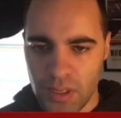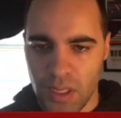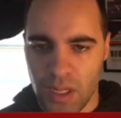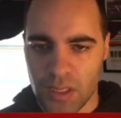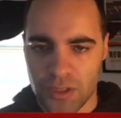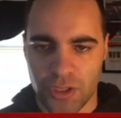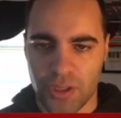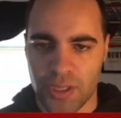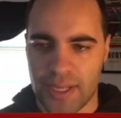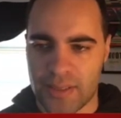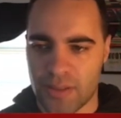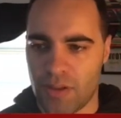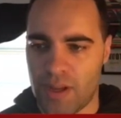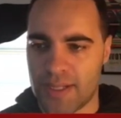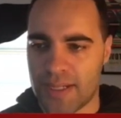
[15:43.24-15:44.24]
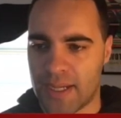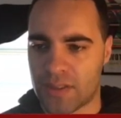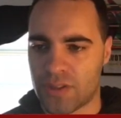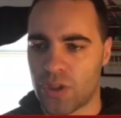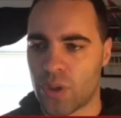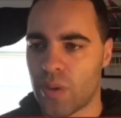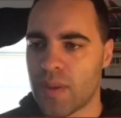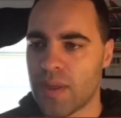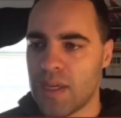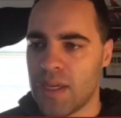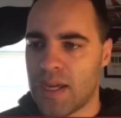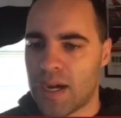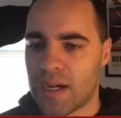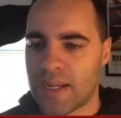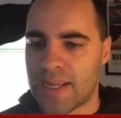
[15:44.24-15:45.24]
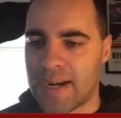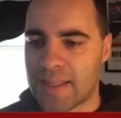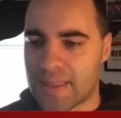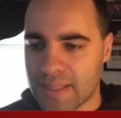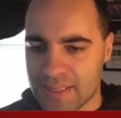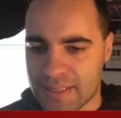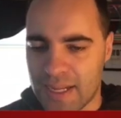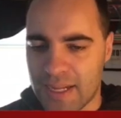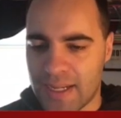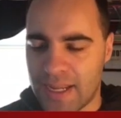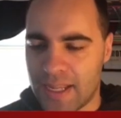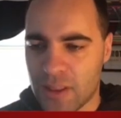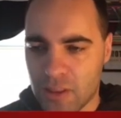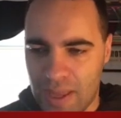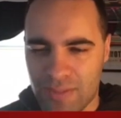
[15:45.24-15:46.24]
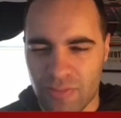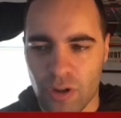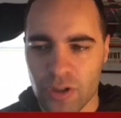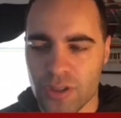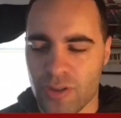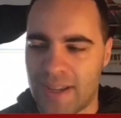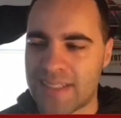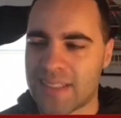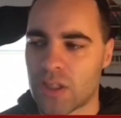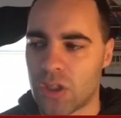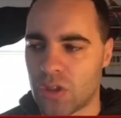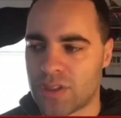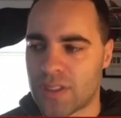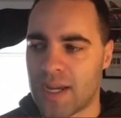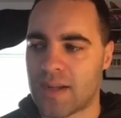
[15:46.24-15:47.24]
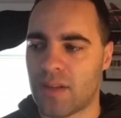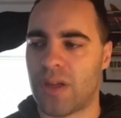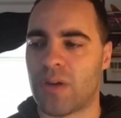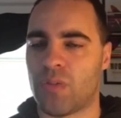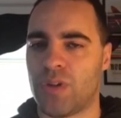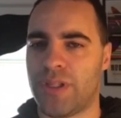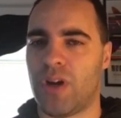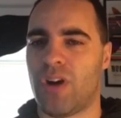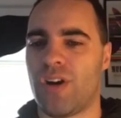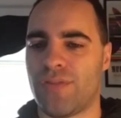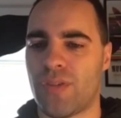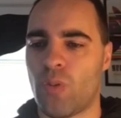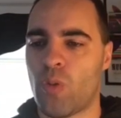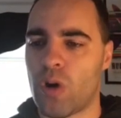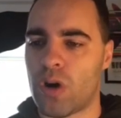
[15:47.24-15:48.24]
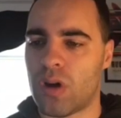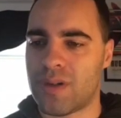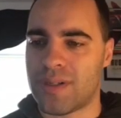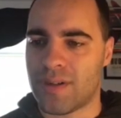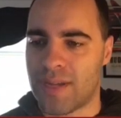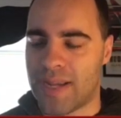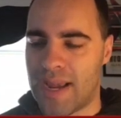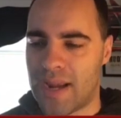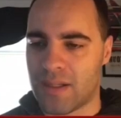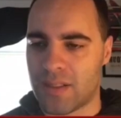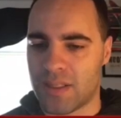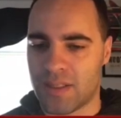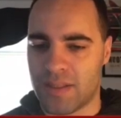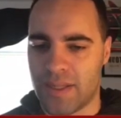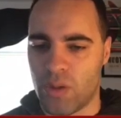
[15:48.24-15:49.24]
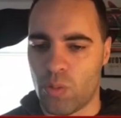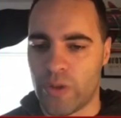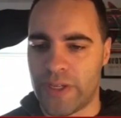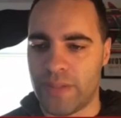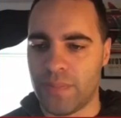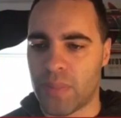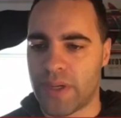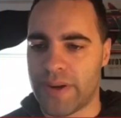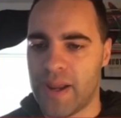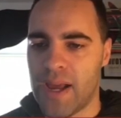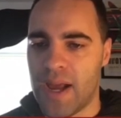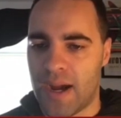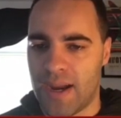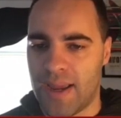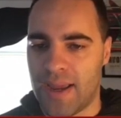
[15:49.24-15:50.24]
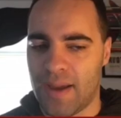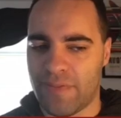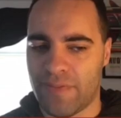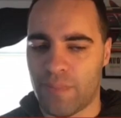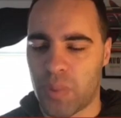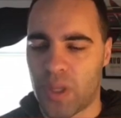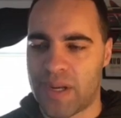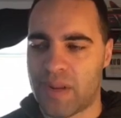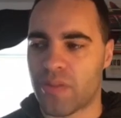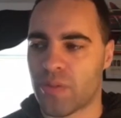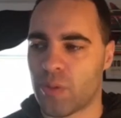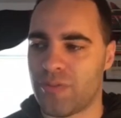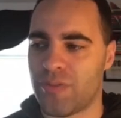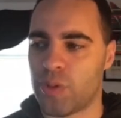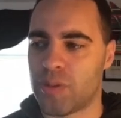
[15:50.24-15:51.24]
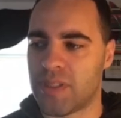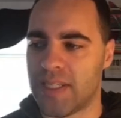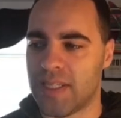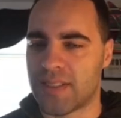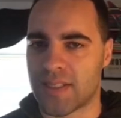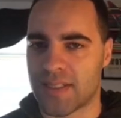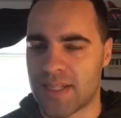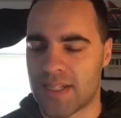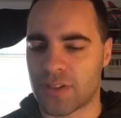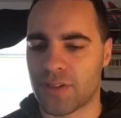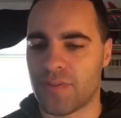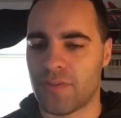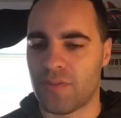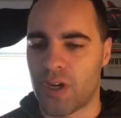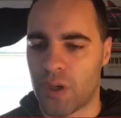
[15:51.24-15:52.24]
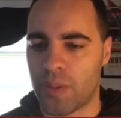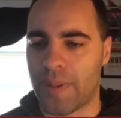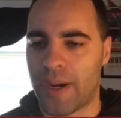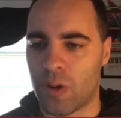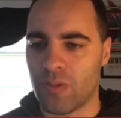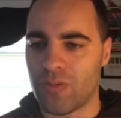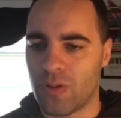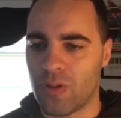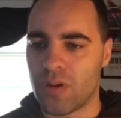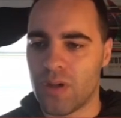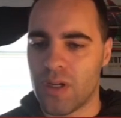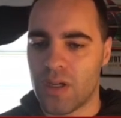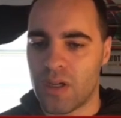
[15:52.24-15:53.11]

It's good against a lot of decks. So again, I think this deck, at first glance, it looks kind of like really off the wall, and you're like, how does this thing win? But I have played it through a few leagues, and it's actually very powerful.